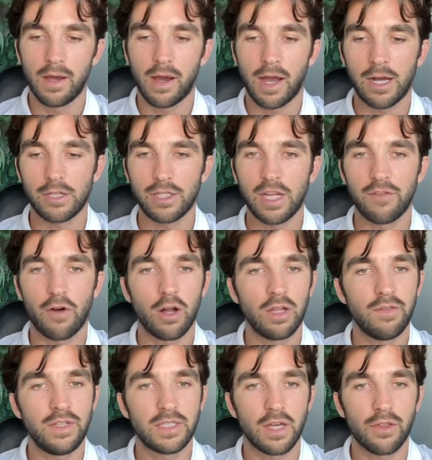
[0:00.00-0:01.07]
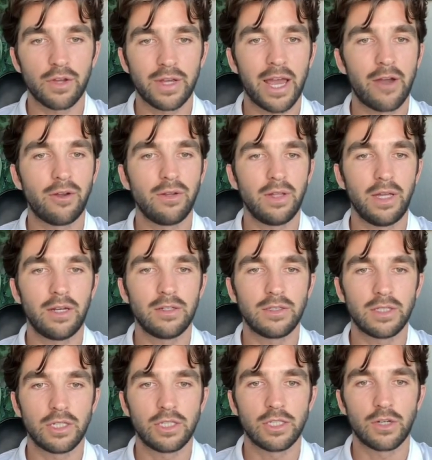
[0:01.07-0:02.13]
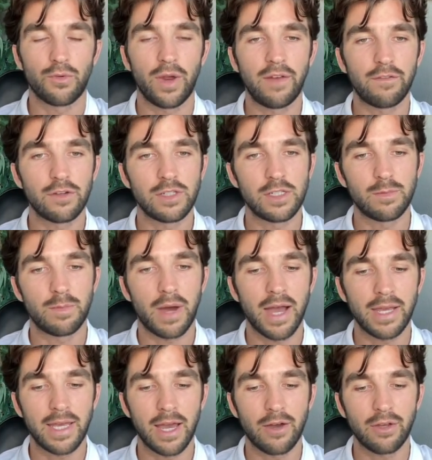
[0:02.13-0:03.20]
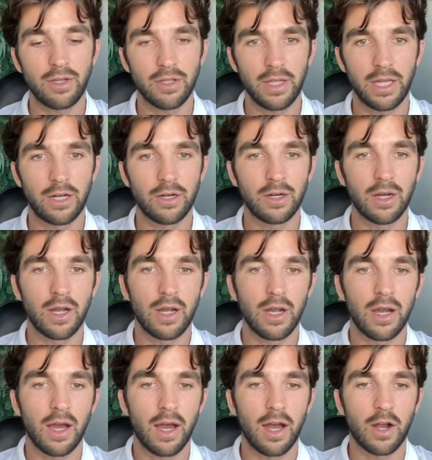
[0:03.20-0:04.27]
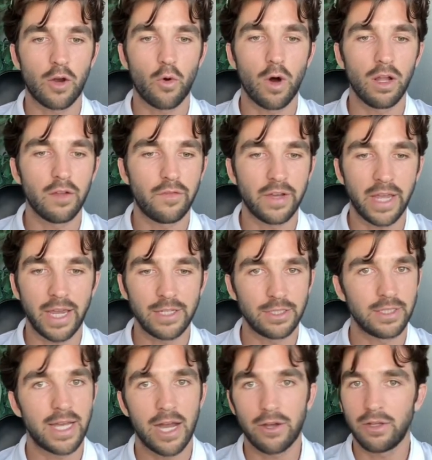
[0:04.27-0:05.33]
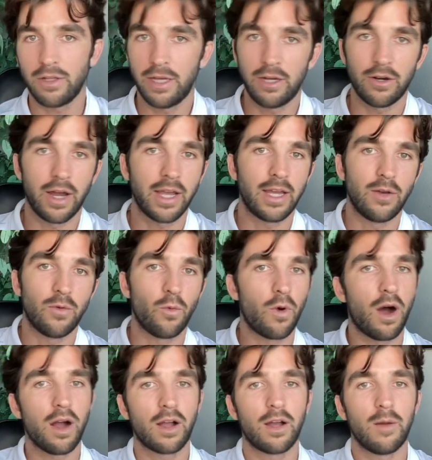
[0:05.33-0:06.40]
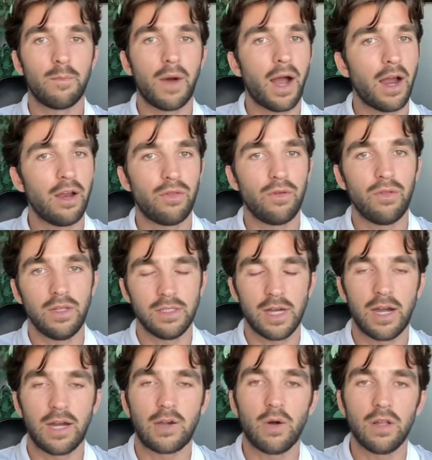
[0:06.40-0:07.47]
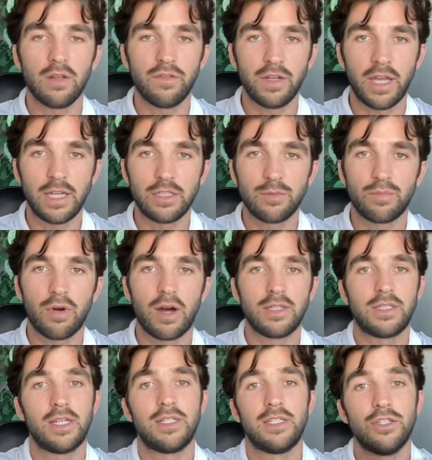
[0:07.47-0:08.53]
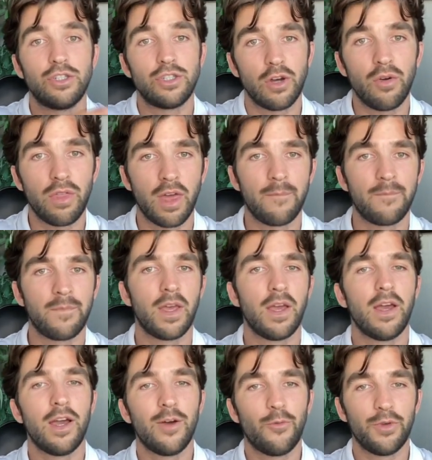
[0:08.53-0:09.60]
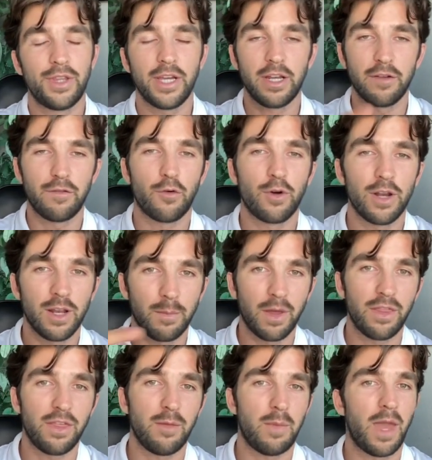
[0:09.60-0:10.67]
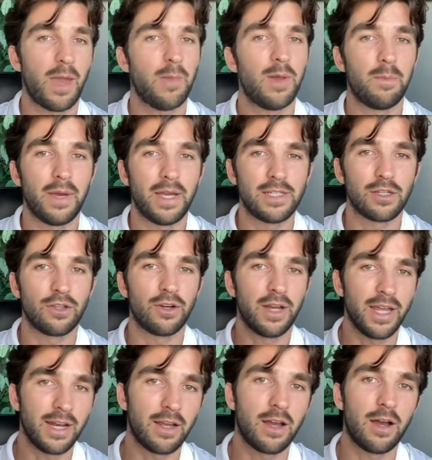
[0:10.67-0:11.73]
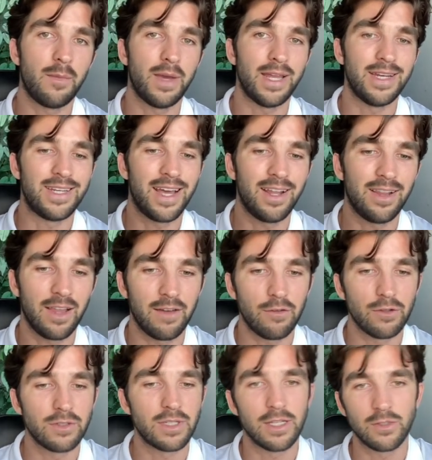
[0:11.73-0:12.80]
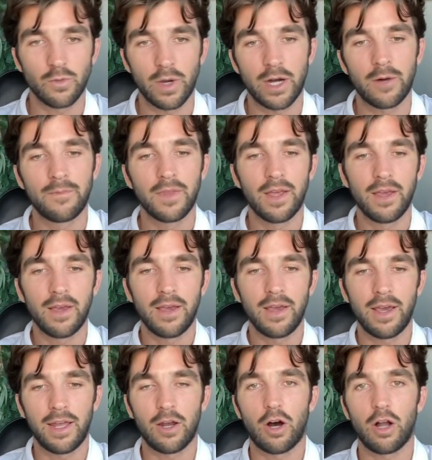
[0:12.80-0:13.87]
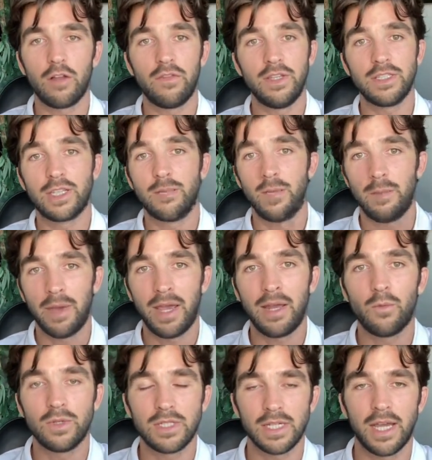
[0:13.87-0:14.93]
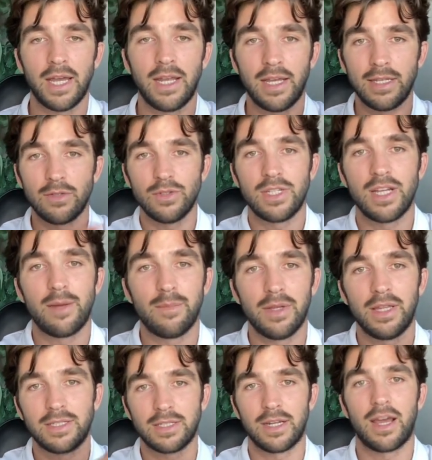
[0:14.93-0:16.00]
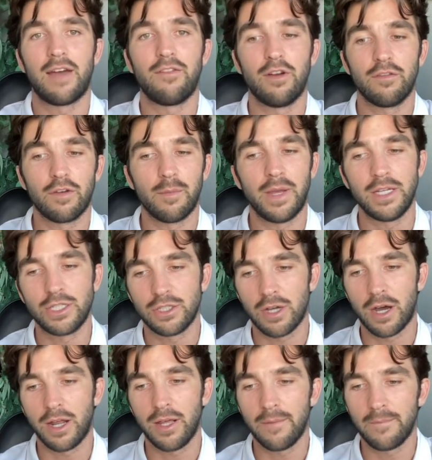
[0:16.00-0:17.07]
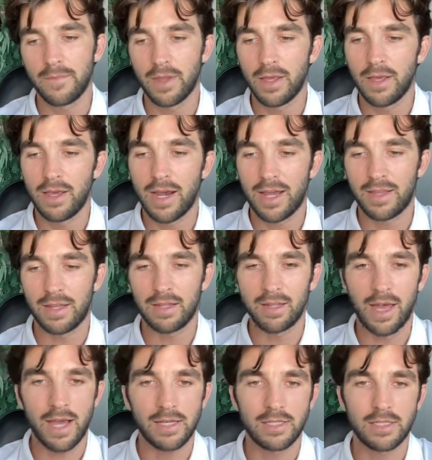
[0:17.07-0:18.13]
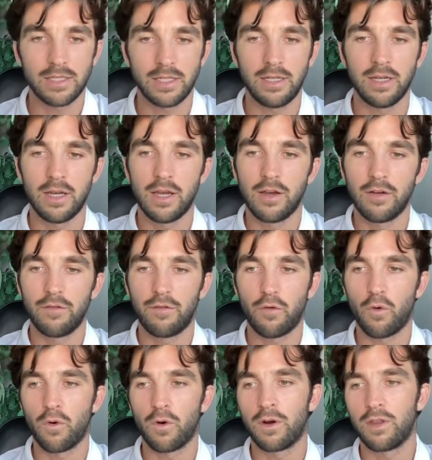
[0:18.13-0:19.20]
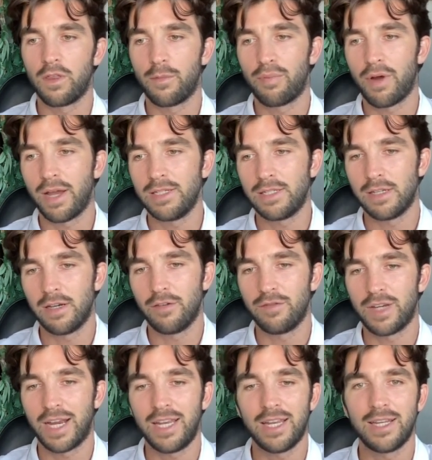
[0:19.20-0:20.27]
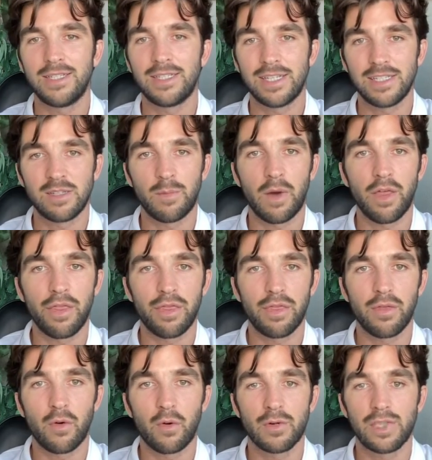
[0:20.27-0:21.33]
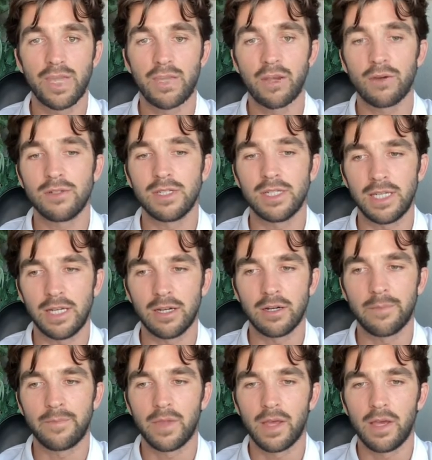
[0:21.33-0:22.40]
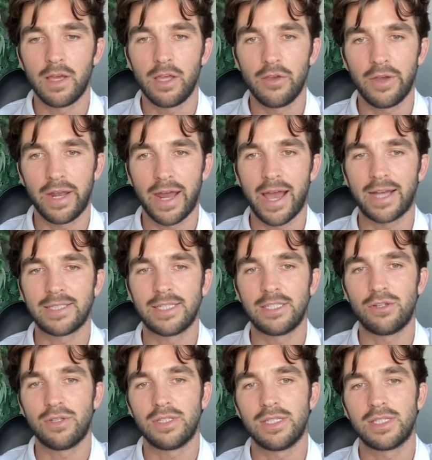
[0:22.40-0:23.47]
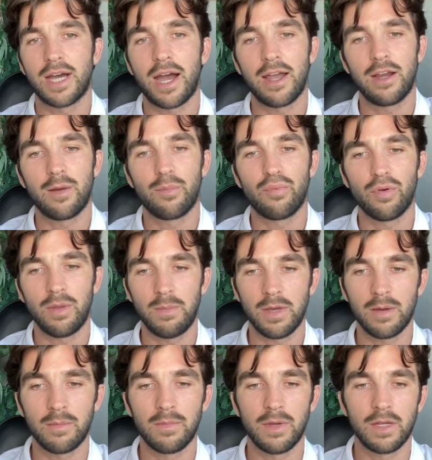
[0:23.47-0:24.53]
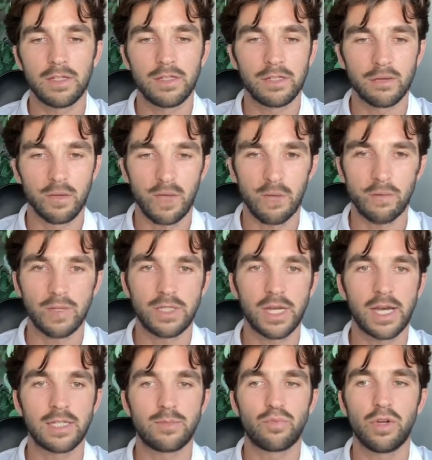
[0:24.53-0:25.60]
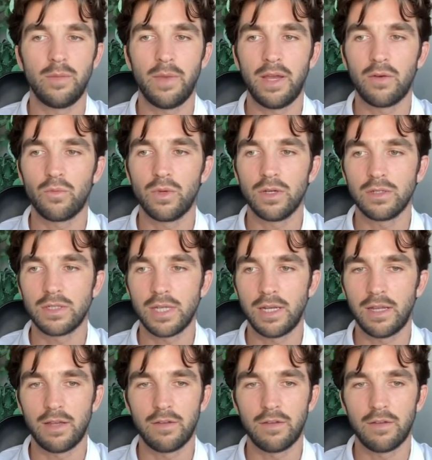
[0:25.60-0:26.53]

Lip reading: I also have all of these other calculators, such as a rent versus buy calculator, a qualification calculator. I can walk a buyer through the entire qualification process and show them what they can afford in a monthly payment based on their income and debt levels as well. And all of these can be made, once again, into a template that's going to have your information on it. And then lastly, for the price of 99 cents a month or $10 a year, you get access to this entire premium suite, which has pre-made real estate